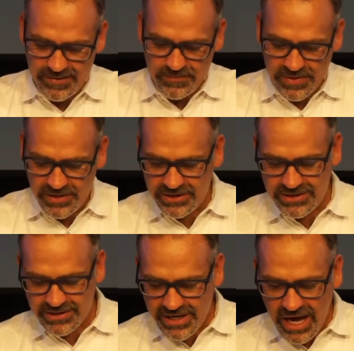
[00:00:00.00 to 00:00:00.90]

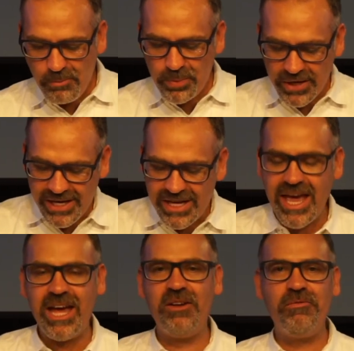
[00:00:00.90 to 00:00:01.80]
This company
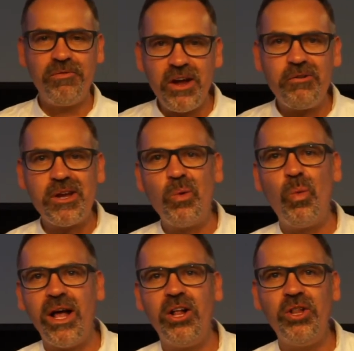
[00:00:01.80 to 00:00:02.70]
had a very
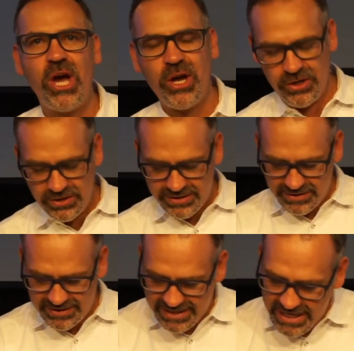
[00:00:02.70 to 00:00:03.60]
well-known
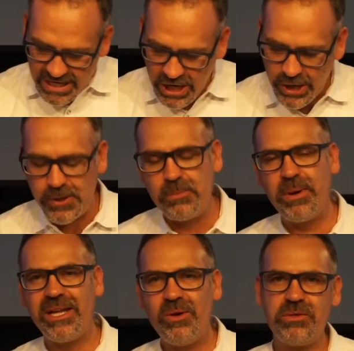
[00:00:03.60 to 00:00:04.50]
CEO,
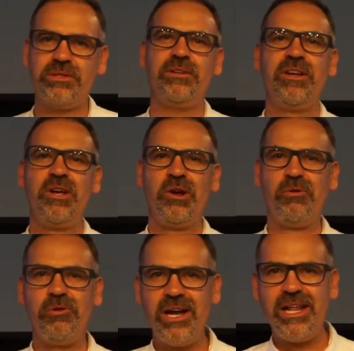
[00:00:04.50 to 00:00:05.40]
but he wasn't
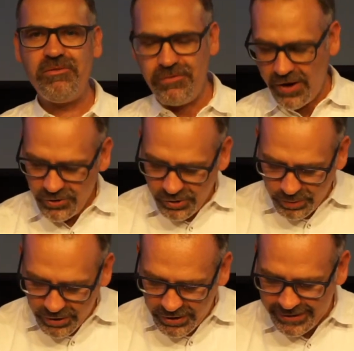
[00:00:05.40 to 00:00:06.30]
really
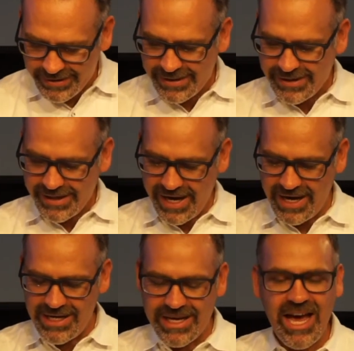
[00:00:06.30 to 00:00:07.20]
vulnerable,
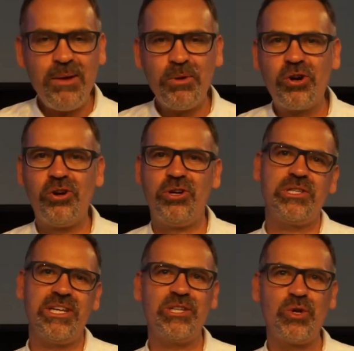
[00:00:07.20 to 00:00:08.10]
and he came
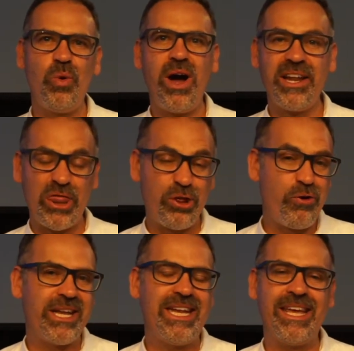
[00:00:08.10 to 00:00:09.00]
across as quite
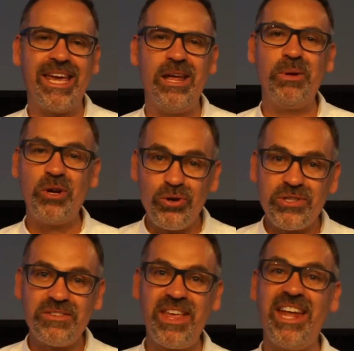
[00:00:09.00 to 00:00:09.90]
threatening. And
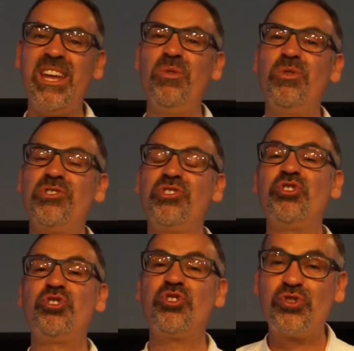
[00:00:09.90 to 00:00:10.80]
because of that, it was
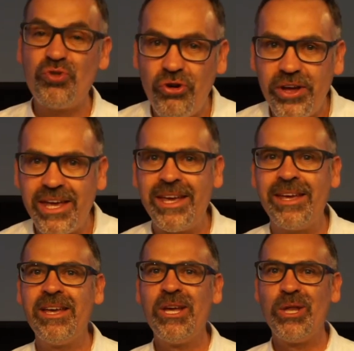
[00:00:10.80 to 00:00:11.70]

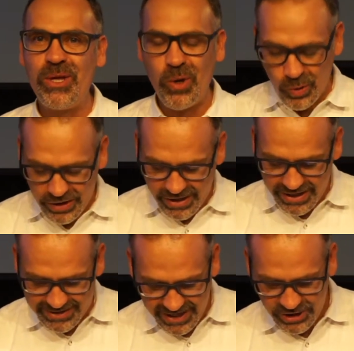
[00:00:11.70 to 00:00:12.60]
destroying the
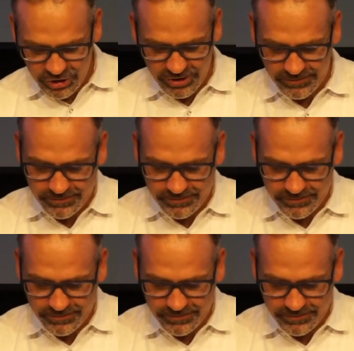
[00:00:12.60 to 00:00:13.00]
organization.